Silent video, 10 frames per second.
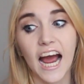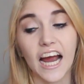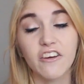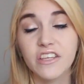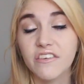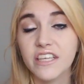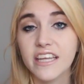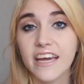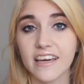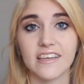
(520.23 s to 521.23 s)
I really, really
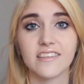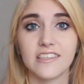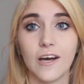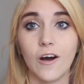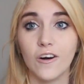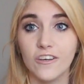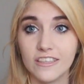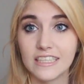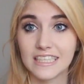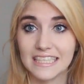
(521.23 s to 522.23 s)
like it, so